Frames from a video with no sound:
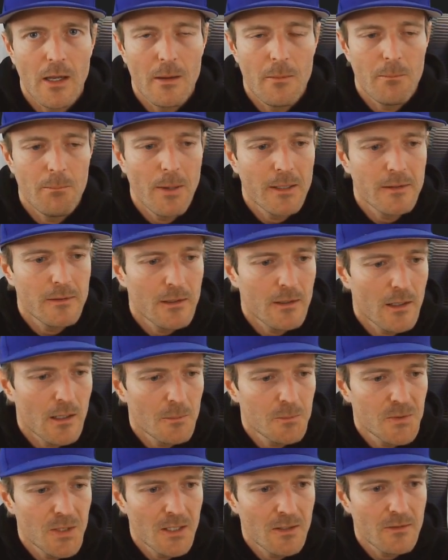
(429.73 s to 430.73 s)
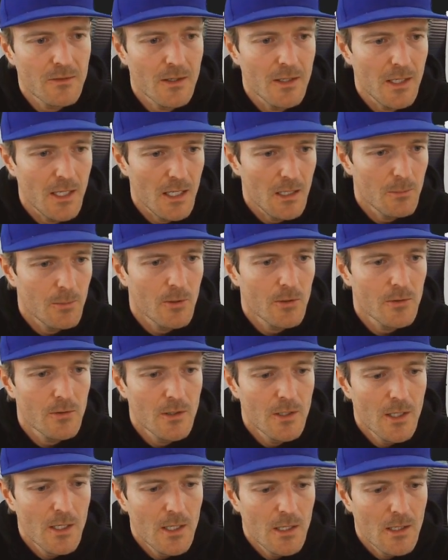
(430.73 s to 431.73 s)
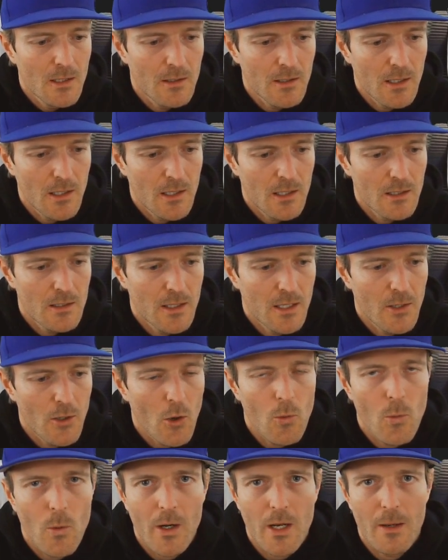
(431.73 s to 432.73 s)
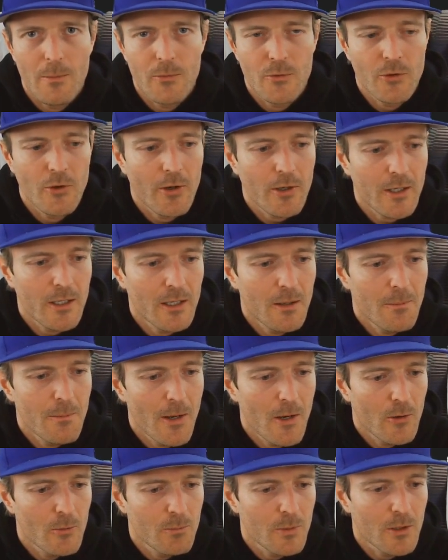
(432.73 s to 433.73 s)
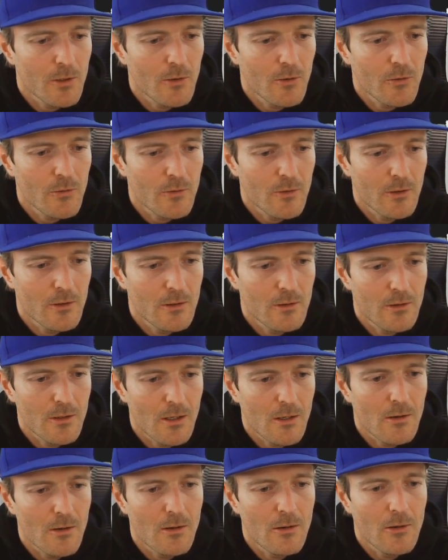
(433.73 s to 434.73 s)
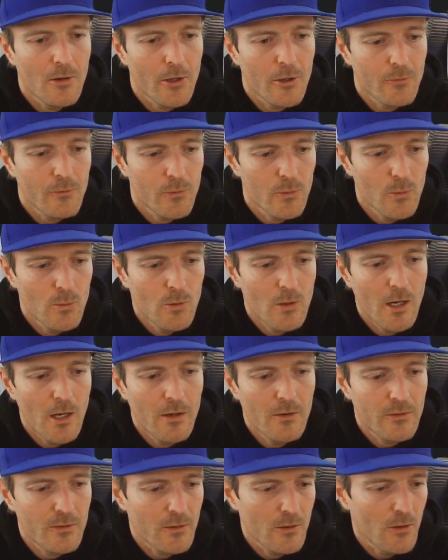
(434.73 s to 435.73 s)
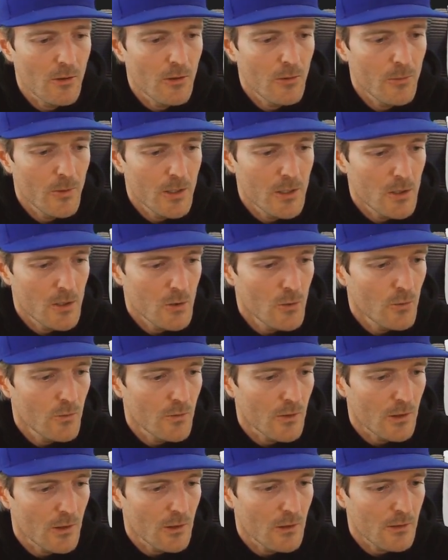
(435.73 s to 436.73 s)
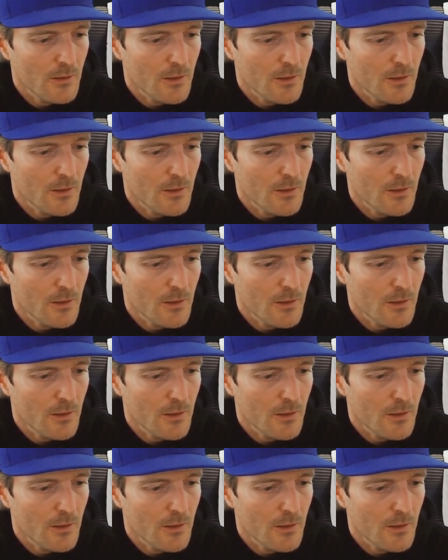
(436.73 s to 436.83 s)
beta updates enabled, they know what I'm talking about because, yeah, a lot of you guys are already using it.